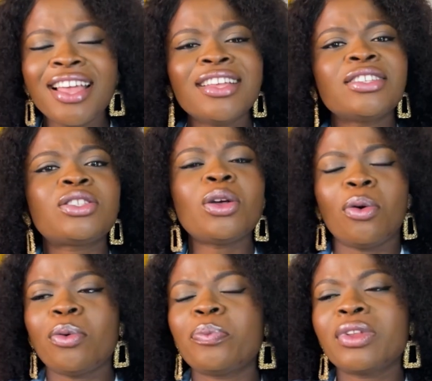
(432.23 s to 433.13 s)

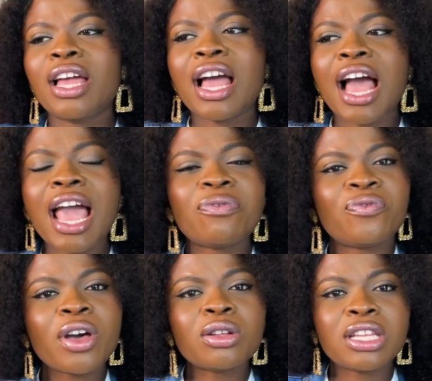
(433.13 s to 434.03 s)
So I
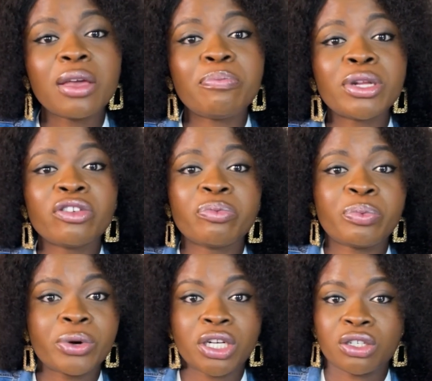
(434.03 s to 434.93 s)
felt a bit of
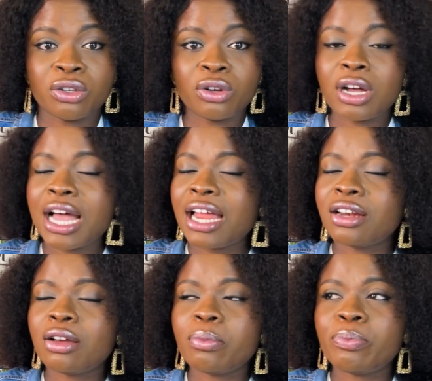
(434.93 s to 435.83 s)
pressure,
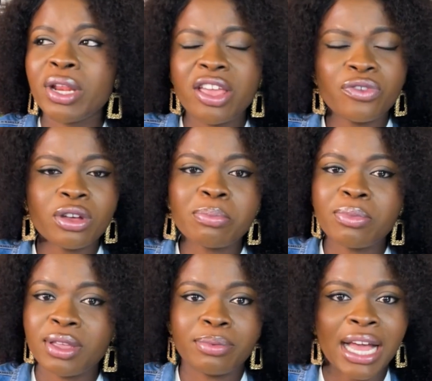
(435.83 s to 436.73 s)
and believe
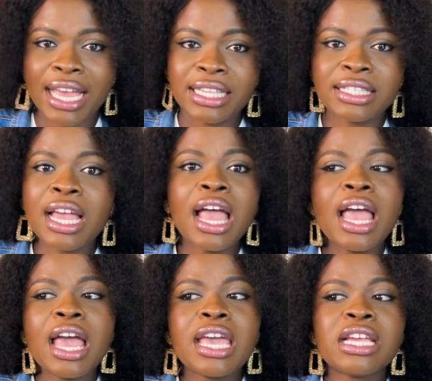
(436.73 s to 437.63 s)
you guys,
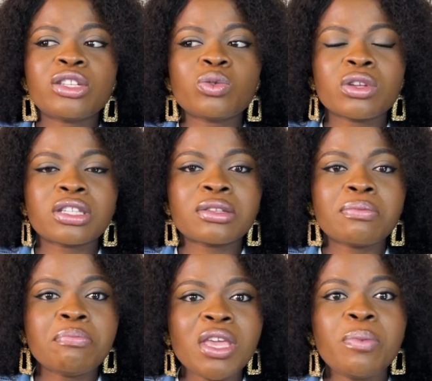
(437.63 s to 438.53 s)
it was
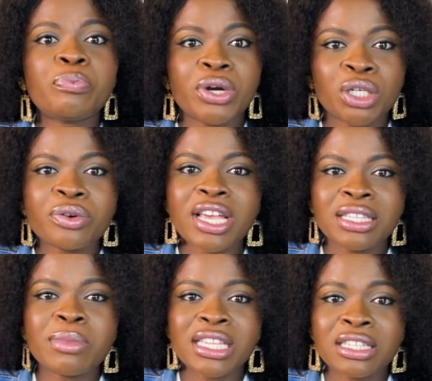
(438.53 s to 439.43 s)
me
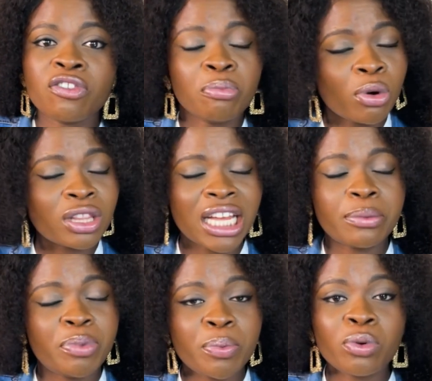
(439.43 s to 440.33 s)
pressurizing myself more
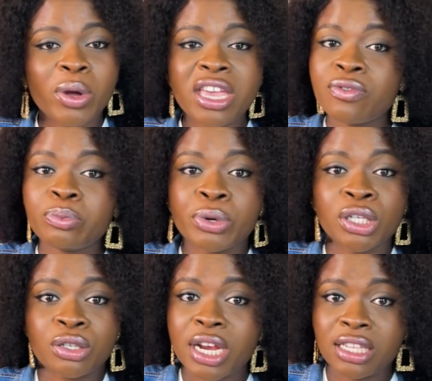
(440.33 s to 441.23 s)
than people were even
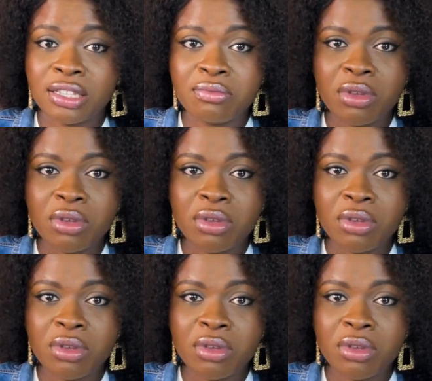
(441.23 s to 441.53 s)
pressurizing